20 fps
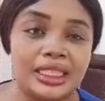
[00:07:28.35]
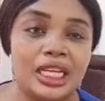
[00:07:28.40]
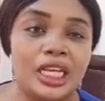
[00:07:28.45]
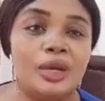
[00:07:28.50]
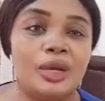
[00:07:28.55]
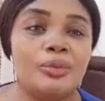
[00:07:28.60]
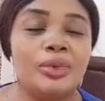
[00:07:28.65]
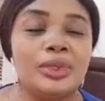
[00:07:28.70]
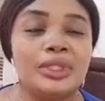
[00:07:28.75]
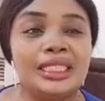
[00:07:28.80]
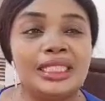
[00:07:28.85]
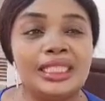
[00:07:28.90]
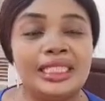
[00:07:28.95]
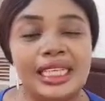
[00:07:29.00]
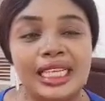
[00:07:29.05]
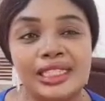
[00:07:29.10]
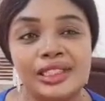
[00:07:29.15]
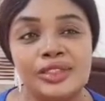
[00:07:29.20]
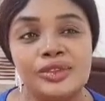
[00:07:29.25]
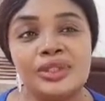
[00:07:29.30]
But in
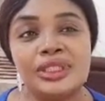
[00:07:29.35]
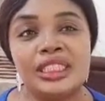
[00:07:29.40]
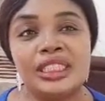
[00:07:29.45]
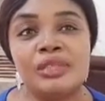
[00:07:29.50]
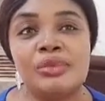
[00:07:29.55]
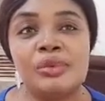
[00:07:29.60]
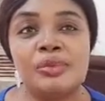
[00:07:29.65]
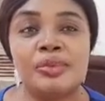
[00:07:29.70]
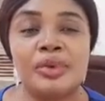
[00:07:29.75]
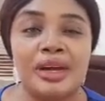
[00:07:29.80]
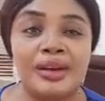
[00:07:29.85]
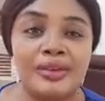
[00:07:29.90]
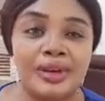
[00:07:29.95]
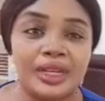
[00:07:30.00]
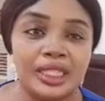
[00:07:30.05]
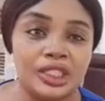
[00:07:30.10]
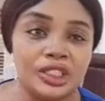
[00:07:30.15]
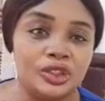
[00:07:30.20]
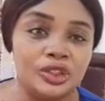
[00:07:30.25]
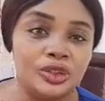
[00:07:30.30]
case you see people
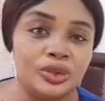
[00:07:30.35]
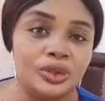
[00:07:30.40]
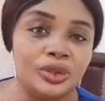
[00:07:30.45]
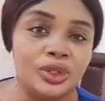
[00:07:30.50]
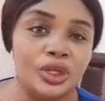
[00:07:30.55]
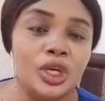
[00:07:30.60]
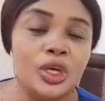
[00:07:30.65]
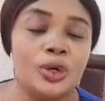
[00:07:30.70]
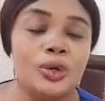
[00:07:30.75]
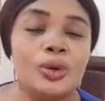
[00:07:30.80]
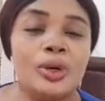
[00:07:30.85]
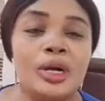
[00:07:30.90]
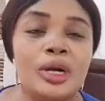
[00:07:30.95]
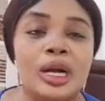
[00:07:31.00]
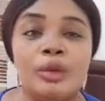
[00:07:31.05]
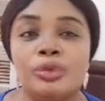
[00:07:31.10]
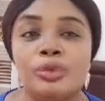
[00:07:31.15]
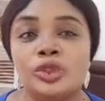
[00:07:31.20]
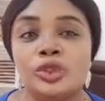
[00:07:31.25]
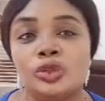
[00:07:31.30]
around you who
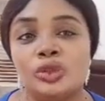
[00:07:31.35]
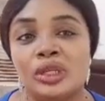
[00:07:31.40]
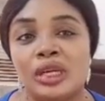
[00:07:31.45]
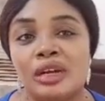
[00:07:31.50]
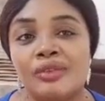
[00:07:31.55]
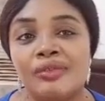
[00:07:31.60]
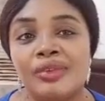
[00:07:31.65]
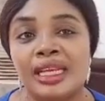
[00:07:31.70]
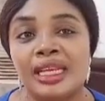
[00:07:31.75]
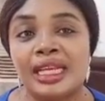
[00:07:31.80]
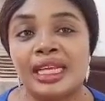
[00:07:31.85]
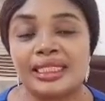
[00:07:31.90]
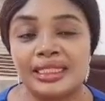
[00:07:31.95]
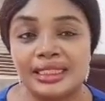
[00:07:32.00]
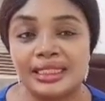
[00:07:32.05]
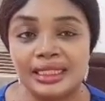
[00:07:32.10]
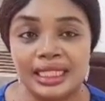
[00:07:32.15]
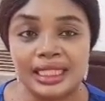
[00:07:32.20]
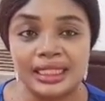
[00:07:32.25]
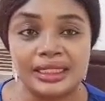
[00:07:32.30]
happen to have an
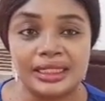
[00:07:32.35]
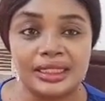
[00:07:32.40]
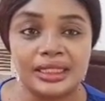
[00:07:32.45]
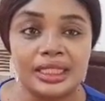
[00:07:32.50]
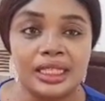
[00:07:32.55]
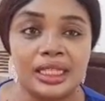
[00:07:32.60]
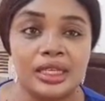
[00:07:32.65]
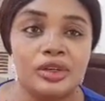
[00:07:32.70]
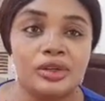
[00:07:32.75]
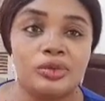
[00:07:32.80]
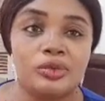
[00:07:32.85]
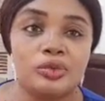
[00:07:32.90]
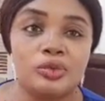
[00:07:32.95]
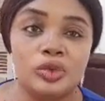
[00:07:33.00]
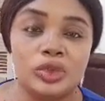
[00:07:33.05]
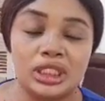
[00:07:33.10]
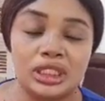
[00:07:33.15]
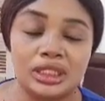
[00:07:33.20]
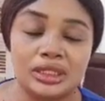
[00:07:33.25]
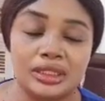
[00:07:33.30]
accident
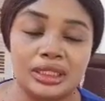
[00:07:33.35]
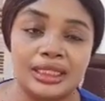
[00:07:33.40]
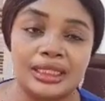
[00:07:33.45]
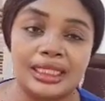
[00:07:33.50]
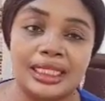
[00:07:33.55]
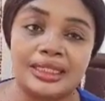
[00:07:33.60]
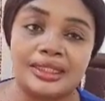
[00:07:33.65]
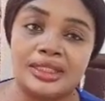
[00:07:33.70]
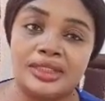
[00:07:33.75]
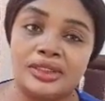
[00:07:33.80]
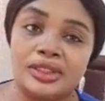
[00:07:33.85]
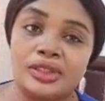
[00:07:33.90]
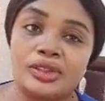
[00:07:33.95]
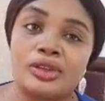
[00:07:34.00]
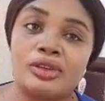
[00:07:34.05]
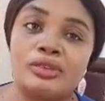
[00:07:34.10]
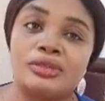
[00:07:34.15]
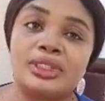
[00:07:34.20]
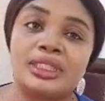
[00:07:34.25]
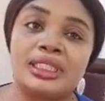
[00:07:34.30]
which is as a result of
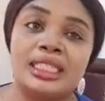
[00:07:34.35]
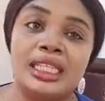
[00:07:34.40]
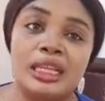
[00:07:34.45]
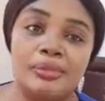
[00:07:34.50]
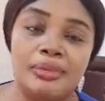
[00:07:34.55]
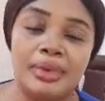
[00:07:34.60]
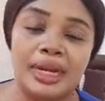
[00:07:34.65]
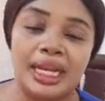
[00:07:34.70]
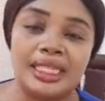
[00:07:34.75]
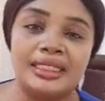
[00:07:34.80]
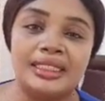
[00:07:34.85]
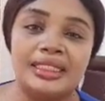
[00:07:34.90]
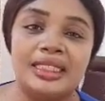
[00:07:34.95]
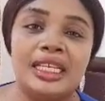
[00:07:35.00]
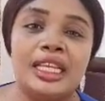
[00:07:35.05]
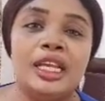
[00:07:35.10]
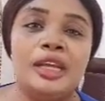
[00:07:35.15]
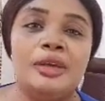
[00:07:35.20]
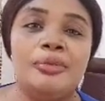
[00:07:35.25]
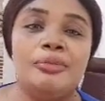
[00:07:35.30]
snake bites,
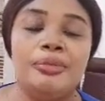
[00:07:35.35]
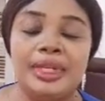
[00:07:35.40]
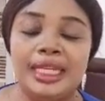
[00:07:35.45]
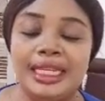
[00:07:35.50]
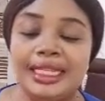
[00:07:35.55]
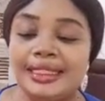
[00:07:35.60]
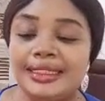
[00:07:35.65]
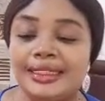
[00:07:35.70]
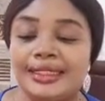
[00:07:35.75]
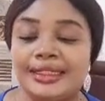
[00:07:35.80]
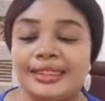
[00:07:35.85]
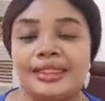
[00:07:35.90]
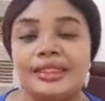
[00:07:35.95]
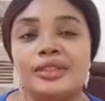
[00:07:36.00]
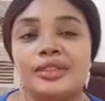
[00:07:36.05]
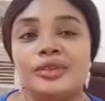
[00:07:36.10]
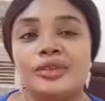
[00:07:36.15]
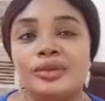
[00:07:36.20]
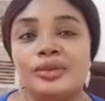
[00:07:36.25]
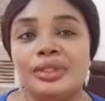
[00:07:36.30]
please,
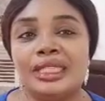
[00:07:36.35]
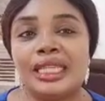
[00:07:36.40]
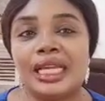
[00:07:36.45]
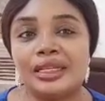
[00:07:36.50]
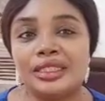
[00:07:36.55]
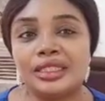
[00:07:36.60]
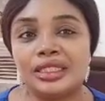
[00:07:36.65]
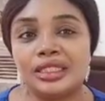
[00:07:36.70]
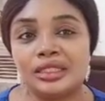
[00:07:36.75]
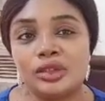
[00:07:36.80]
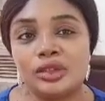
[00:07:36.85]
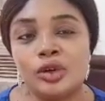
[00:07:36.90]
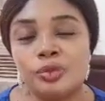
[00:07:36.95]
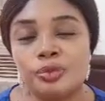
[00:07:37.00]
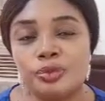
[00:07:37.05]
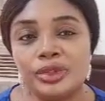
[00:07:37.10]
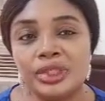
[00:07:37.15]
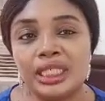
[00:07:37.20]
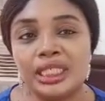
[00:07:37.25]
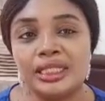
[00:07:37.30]
that
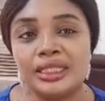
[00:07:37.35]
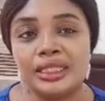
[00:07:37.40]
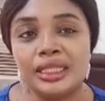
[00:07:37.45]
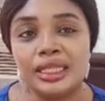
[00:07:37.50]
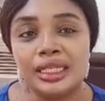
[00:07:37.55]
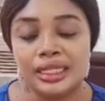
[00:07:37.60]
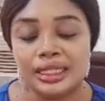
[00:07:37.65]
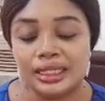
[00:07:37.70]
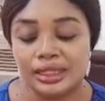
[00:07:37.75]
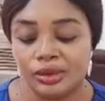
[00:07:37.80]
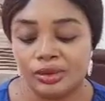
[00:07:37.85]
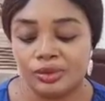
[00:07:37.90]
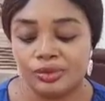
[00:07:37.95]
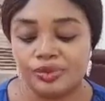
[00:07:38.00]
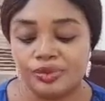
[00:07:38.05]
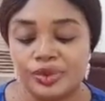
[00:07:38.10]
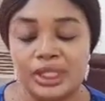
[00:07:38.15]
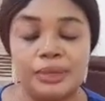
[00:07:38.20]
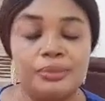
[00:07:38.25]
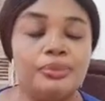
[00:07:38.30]
opening of
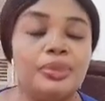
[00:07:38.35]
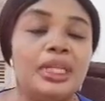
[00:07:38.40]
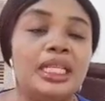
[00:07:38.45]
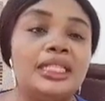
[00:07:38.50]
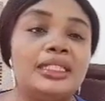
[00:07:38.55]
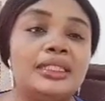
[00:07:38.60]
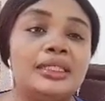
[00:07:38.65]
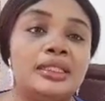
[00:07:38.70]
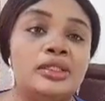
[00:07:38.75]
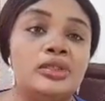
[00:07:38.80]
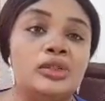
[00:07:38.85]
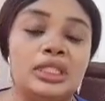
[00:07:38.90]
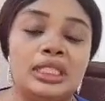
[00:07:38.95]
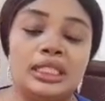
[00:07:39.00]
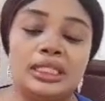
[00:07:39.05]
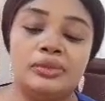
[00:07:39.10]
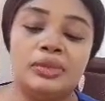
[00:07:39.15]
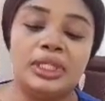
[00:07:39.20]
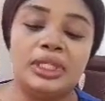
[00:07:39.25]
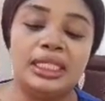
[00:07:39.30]
the place, you know,
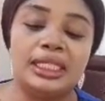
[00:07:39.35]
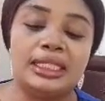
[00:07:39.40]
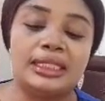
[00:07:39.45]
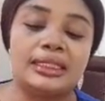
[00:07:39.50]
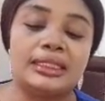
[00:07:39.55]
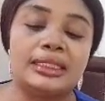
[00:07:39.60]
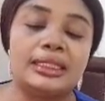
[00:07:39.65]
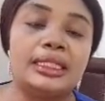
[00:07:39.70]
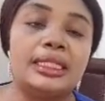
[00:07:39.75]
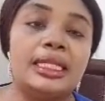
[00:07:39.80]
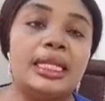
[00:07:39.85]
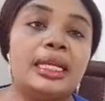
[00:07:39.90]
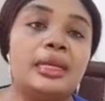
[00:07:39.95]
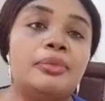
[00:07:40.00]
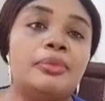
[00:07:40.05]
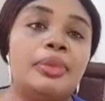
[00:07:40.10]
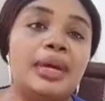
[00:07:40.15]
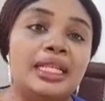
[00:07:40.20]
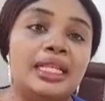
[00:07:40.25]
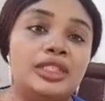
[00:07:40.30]
when the snake
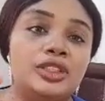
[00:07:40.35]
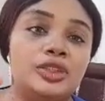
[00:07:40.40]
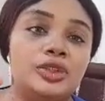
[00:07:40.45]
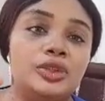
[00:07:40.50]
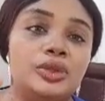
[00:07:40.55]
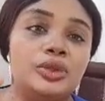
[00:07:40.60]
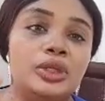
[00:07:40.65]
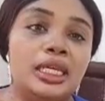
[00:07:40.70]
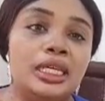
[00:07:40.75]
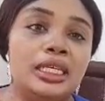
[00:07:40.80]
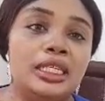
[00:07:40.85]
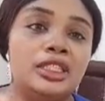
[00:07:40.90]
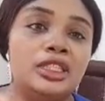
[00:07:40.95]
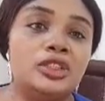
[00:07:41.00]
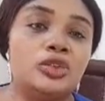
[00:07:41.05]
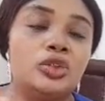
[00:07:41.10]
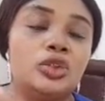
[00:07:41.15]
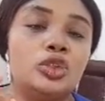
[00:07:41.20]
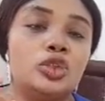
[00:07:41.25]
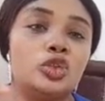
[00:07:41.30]
bites you, it's
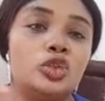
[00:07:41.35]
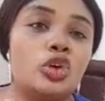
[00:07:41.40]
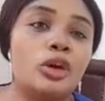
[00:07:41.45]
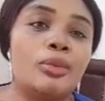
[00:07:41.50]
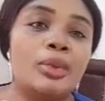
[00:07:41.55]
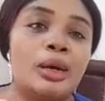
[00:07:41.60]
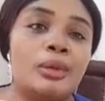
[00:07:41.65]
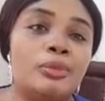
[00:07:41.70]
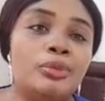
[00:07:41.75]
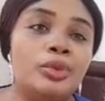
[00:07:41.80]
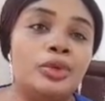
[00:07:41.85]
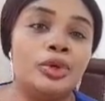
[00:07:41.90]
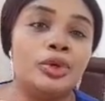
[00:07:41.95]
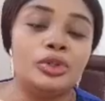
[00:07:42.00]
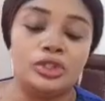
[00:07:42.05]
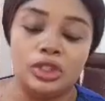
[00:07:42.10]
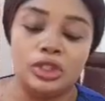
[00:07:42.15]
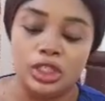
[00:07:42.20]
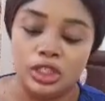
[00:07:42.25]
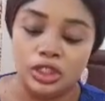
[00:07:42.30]
going to come out blood.
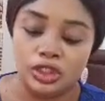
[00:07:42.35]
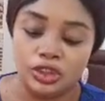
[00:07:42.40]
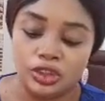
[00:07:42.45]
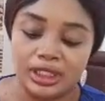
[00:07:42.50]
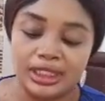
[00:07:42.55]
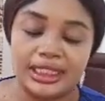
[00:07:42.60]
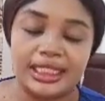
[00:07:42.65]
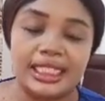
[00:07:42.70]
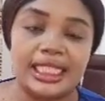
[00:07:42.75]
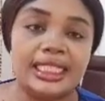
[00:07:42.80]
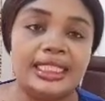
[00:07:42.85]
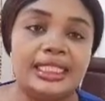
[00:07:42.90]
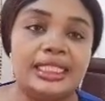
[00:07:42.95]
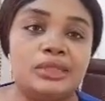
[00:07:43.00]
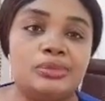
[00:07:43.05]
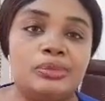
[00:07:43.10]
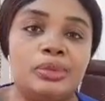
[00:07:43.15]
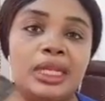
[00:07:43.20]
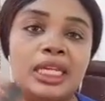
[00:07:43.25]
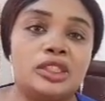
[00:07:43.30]
Just take this
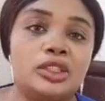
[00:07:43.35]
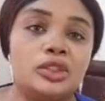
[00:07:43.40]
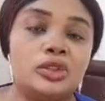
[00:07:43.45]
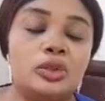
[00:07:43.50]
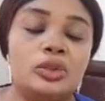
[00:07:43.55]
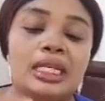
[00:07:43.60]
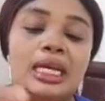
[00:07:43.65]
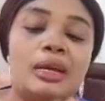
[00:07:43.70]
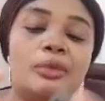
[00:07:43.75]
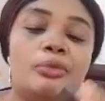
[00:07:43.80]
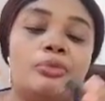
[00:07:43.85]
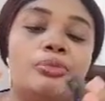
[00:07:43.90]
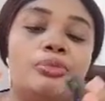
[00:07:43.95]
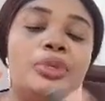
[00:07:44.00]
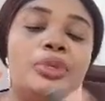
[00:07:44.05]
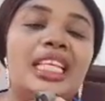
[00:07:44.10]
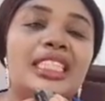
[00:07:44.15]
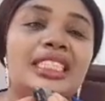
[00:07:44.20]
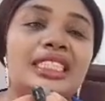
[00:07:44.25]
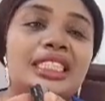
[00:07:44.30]
black stone and
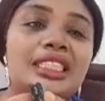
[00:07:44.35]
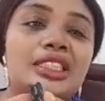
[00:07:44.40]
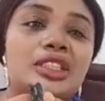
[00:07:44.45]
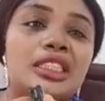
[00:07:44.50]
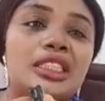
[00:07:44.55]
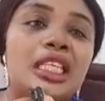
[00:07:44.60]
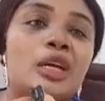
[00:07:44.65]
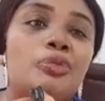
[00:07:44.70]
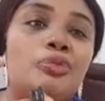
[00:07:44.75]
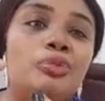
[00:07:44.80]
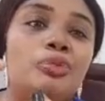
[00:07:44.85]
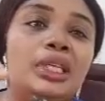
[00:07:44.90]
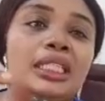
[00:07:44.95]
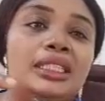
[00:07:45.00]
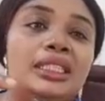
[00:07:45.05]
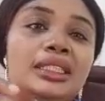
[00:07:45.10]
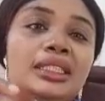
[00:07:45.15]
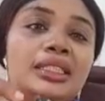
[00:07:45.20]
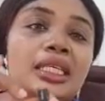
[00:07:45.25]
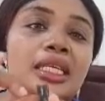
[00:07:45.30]
place it that
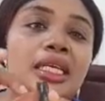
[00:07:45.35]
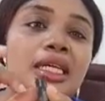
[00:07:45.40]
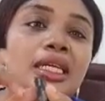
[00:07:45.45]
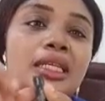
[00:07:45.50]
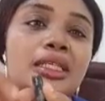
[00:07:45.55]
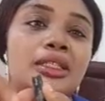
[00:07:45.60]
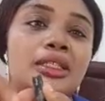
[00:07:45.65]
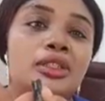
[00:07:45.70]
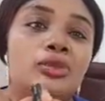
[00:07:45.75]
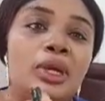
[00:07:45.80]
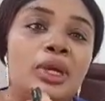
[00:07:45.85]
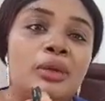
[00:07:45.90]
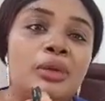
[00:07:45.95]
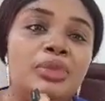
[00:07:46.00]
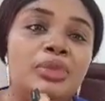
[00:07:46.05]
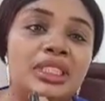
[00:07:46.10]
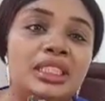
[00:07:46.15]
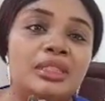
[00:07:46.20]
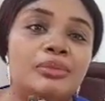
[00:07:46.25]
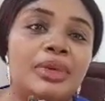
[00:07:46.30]
place you were
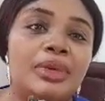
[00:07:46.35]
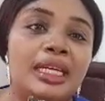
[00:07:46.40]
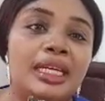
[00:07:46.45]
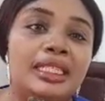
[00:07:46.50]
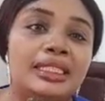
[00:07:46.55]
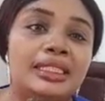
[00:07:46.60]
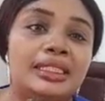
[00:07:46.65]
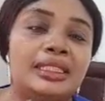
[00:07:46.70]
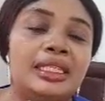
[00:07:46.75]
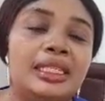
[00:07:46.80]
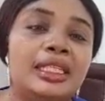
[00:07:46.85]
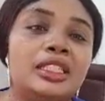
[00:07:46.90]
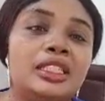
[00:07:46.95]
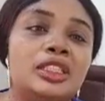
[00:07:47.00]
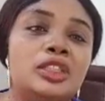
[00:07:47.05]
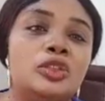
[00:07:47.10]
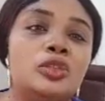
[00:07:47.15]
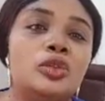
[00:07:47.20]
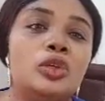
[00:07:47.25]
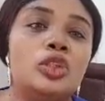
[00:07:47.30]
bitten by the snake. It is
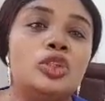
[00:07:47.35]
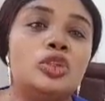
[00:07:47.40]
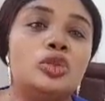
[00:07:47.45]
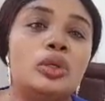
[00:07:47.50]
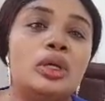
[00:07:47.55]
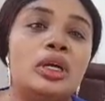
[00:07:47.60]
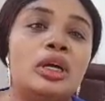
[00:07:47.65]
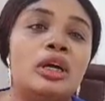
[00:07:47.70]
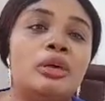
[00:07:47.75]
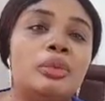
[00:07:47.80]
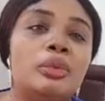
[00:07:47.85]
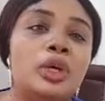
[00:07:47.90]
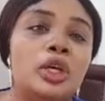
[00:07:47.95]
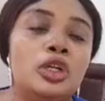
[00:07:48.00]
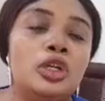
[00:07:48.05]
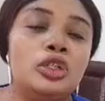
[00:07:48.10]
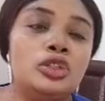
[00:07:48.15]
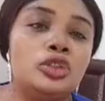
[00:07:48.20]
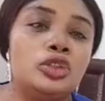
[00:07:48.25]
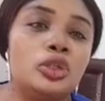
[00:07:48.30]
going to help
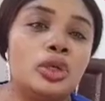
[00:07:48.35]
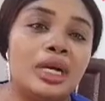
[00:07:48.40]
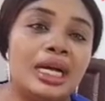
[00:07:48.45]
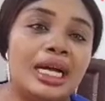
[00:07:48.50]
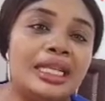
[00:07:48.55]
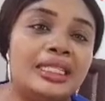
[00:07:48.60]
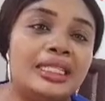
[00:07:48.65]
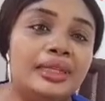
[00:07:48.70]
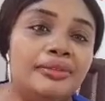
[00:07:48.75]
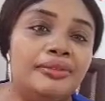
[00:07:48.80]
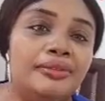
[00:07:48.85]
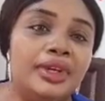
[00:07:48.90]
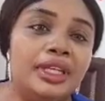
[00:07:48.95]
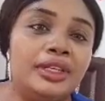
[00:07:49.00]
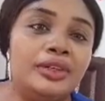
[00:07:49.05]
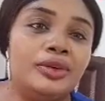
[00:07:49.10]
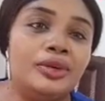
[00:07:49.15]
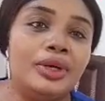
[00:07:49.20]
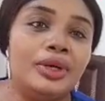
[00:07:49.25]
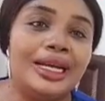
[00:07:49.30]
draw out the
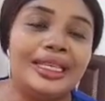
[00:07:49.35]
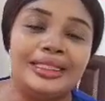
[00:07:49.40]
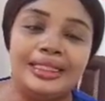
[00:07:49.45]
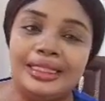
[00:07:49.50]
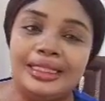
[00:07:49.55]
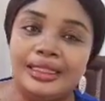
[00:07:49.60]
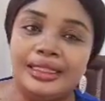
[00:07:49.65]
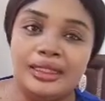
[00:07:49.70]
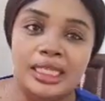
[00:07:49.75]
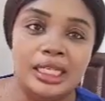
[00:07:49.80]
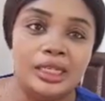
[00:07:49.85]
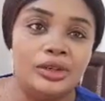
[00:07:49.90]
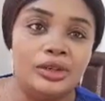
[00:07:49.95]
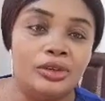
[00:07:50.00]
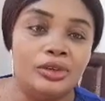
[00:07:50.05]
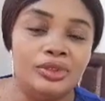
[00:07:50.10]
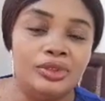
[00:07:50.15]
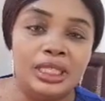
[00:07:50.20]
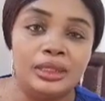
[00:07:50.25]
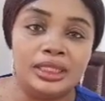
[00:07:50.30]
venom and of
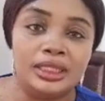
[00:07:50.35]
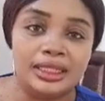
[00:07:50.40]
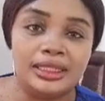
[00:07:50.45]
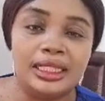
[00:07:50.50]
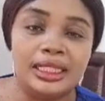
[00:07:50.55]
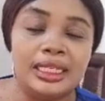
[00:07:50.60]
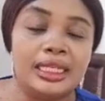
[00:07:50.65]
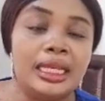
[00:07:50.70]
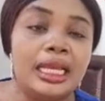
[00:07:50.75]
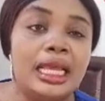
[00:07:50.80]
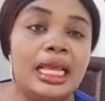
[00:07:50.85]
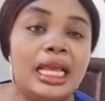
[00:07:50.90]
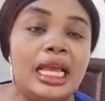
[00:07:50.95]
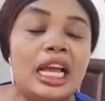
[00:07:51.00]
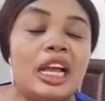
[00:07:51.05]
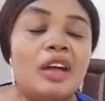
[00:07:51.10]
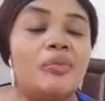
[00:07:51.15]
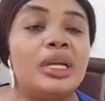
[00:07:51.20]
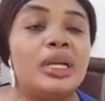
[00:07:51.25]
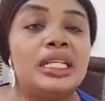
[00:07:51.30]
the snake. And
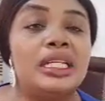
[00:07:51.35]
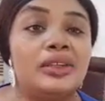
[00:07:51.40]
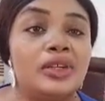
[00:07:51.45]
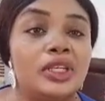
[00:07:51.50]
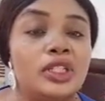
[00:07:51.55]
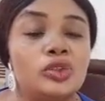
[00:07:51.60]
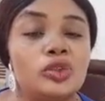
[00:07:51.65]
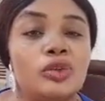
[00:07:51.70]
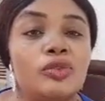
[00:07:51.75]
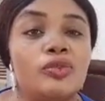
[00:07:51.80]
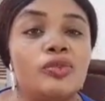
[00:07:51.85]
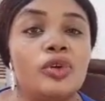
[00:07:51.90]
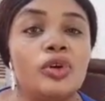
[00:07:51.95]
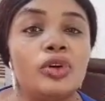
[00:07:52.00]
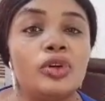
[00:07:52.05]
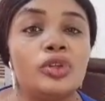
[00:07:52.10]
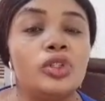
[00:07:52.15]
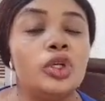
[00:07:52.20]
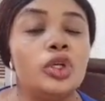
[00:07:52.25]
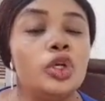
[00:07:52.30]
by the grace of God,
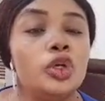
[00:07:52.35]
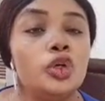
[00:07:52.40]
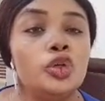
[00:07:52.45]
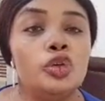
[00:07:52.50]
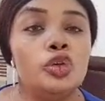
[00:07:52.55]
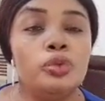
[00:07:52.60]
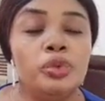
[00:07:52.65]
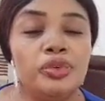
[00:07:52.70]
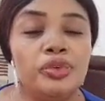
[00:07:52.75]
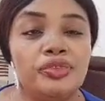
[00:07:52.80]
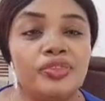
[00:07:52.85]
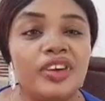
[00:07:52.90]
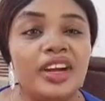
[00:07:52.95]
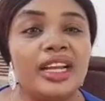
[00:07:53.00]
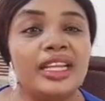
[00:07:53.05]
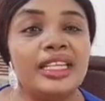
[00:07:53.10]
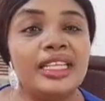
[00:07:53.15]
you'll be fine.